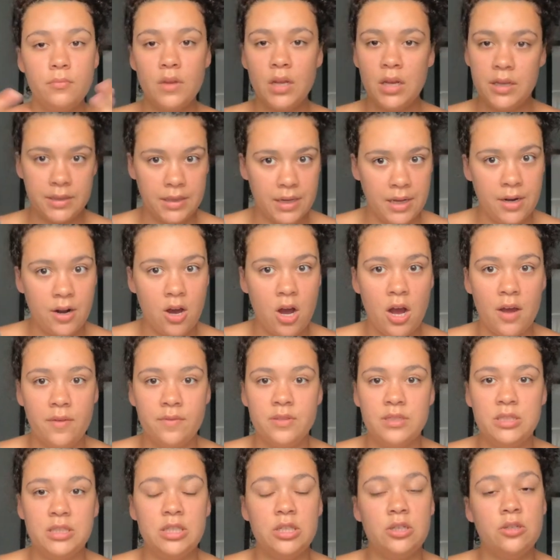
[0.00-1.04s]
then
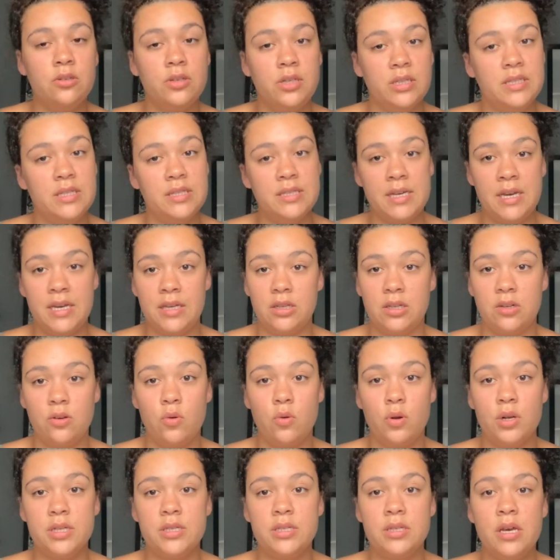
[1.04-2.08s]
obviously you need to take the
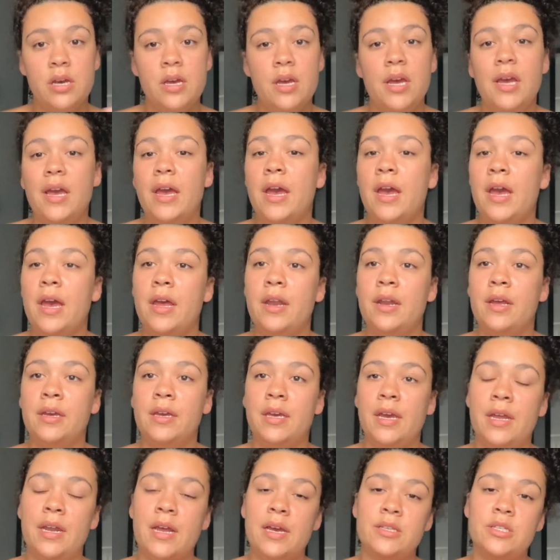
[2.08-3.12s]
course. And
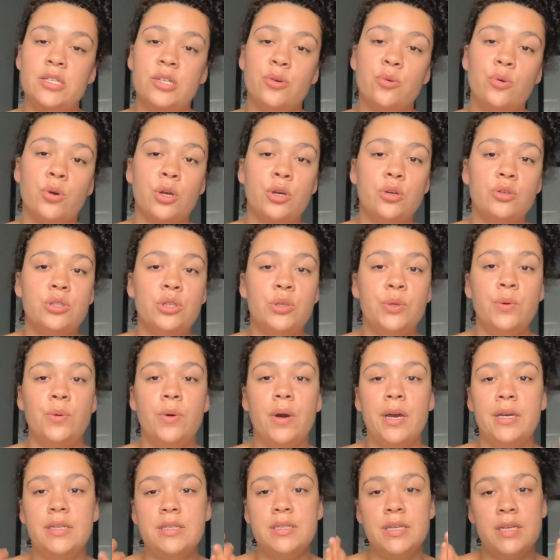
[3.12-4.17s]
again, I took Orgo 2.
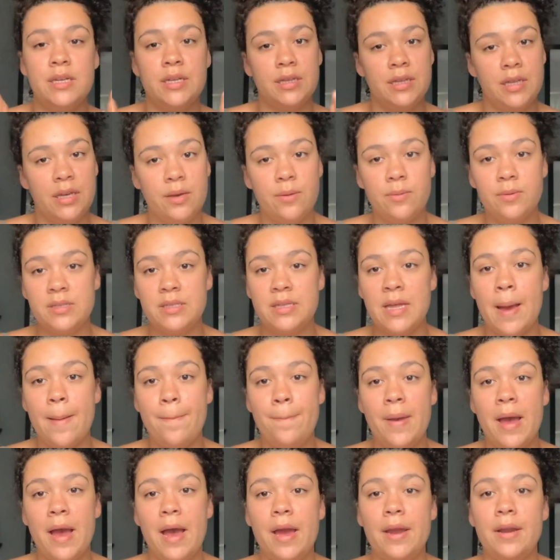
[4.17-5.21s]
I didn't think it was that
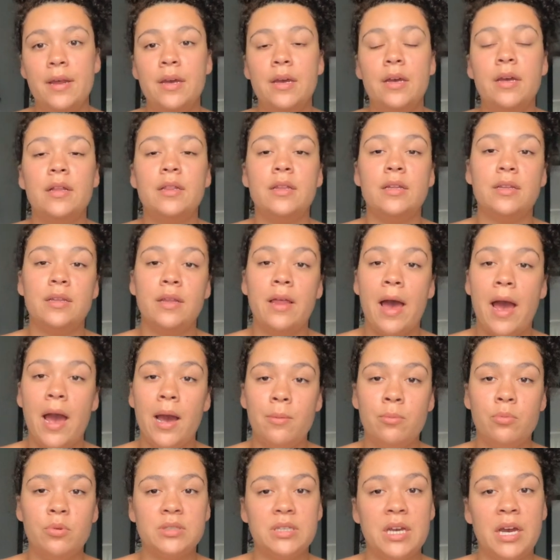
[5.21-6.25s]
bad. The
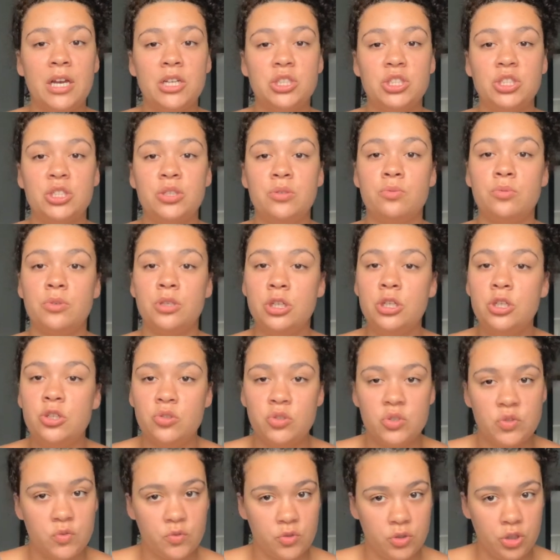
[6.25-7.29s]
lab was actually really
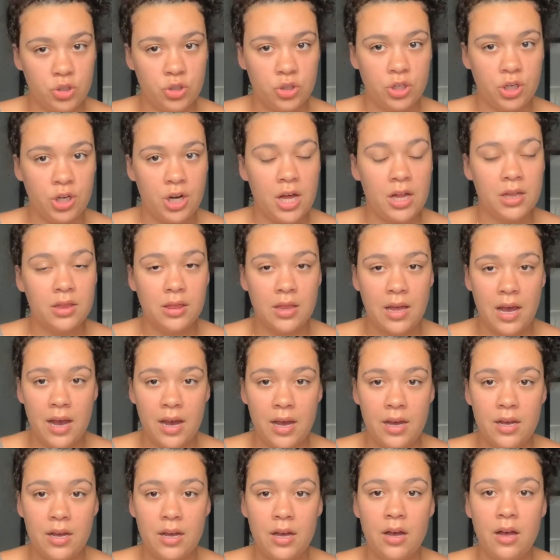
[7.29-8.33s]
useful. You learn a
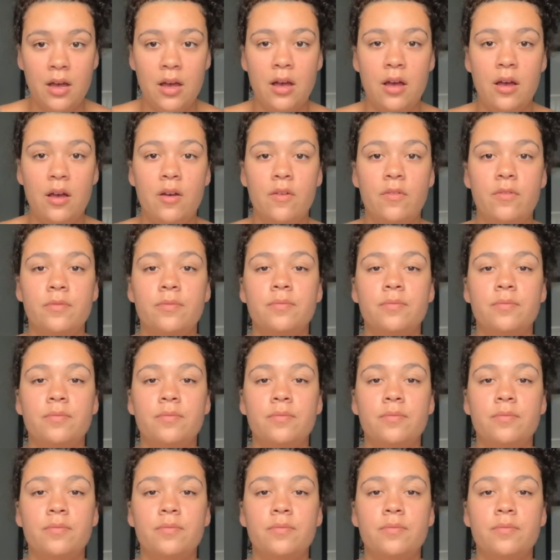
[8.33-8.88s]
lot of